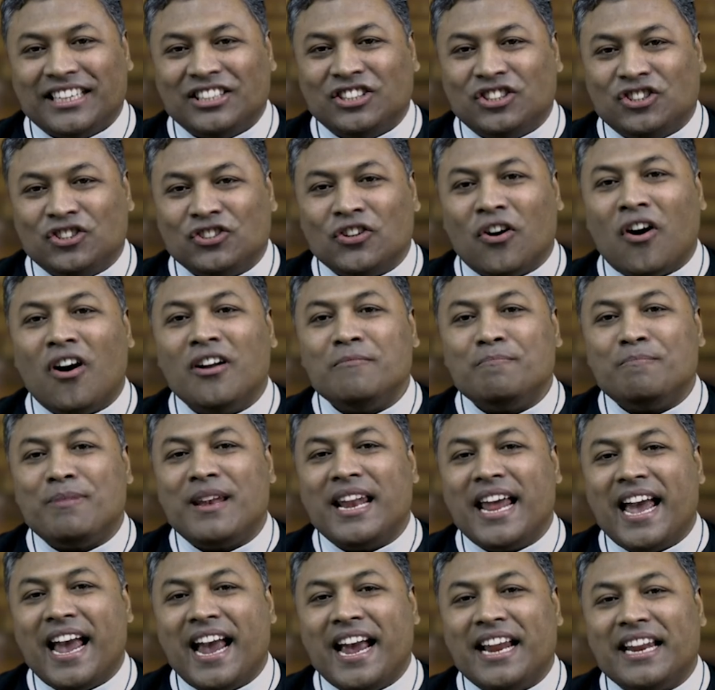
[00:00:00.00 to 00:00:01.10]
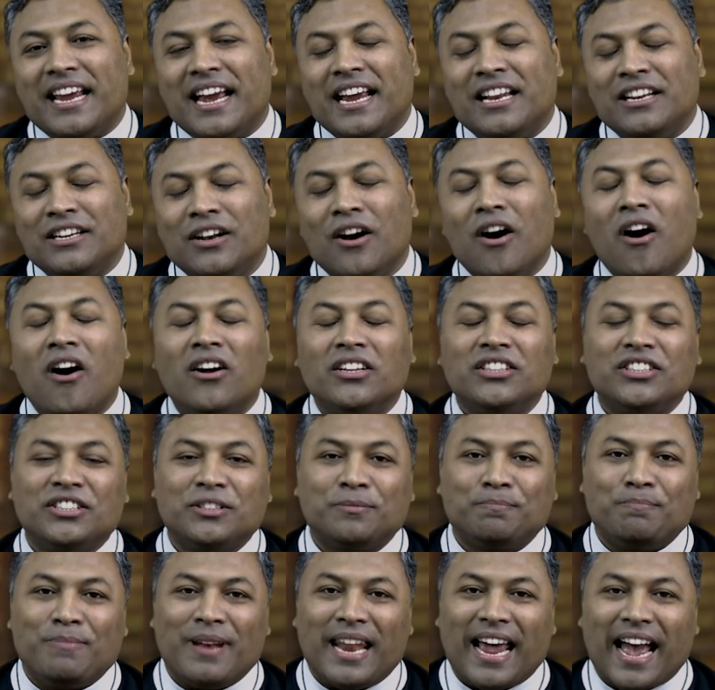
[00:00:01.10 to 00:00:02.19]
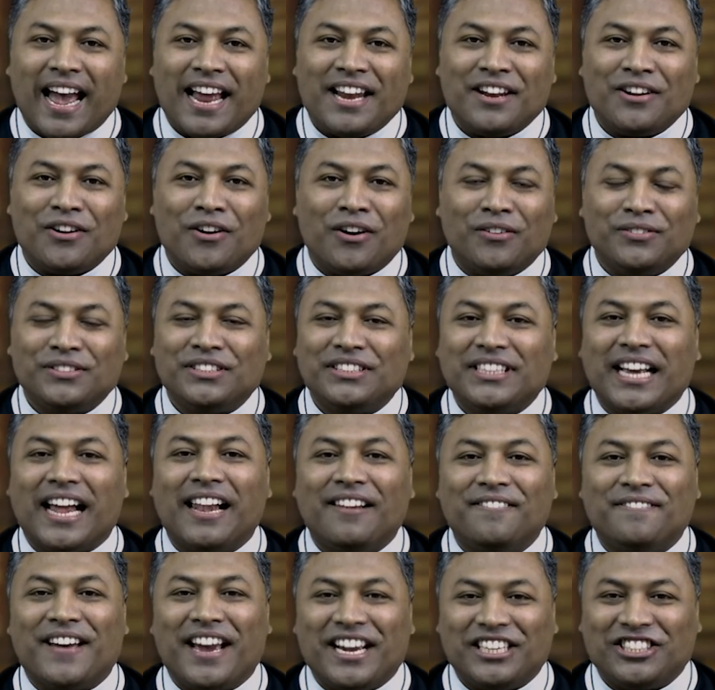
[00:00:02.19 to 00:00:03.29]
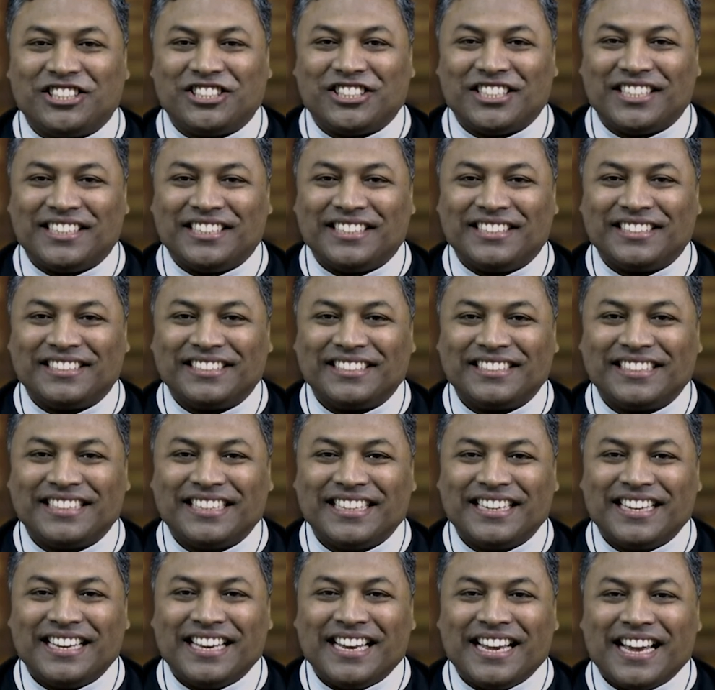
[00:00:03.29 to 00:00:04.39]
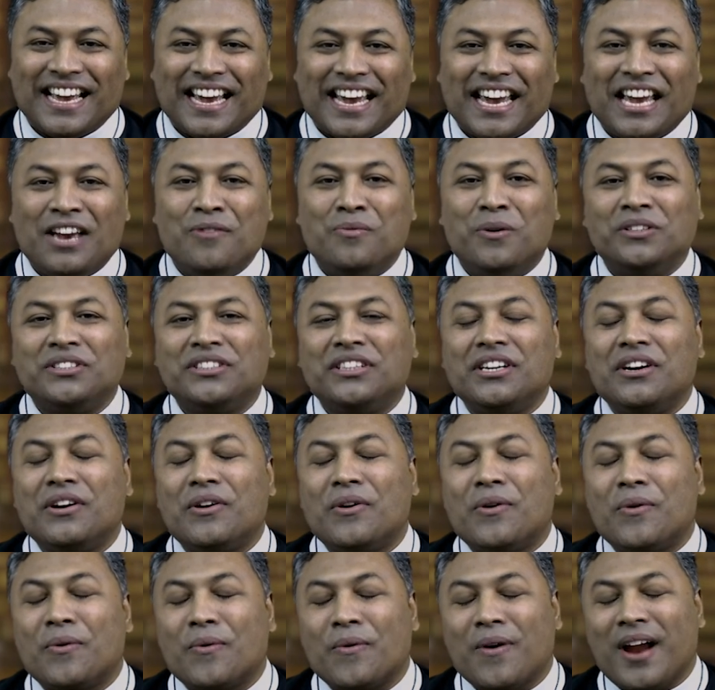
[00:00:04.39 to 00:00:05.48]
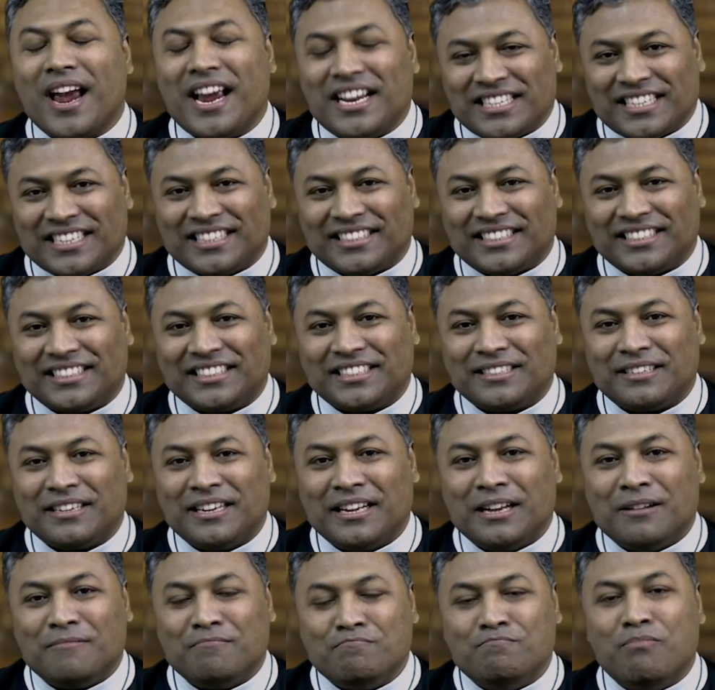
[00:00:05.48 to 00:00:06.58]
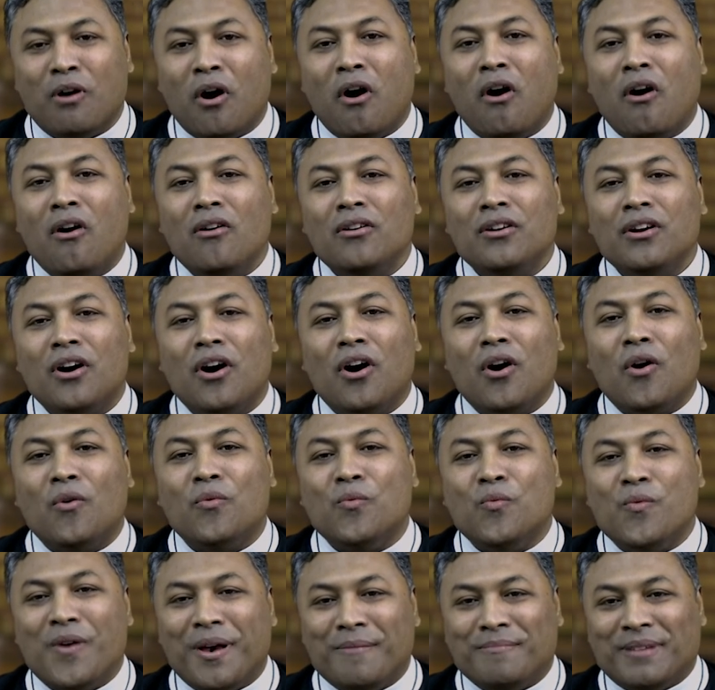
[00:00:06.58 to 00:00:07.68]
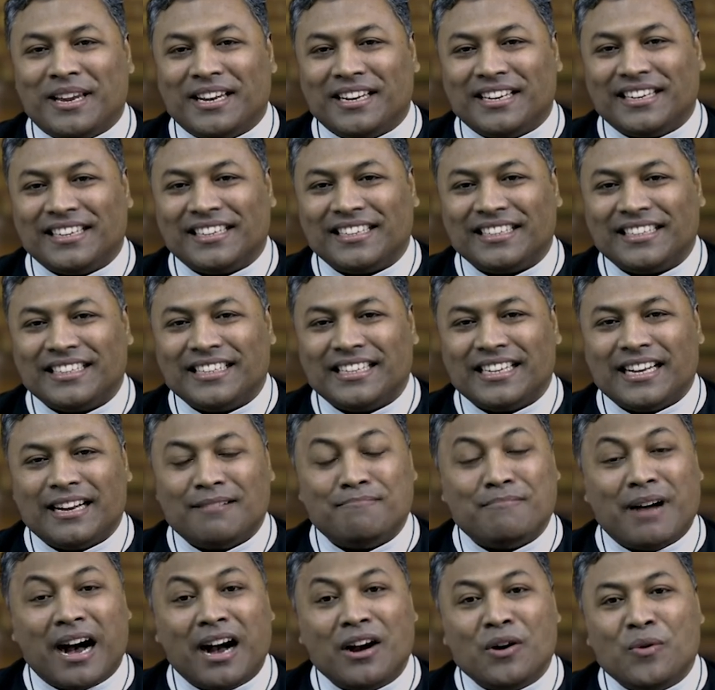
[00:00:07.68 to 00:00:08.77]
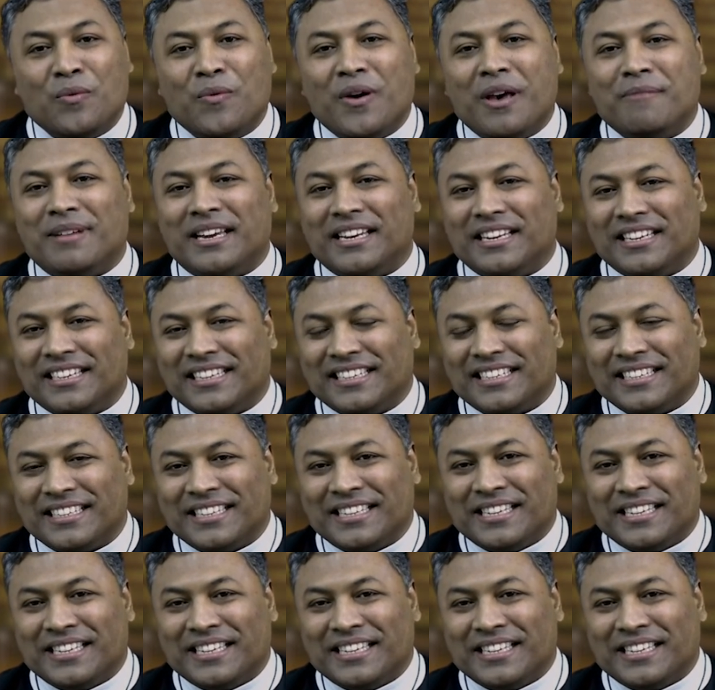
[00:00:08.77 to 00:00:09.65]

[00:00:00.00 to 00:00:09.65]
that John played in God's plan of salvation. He was the greatest born of women among women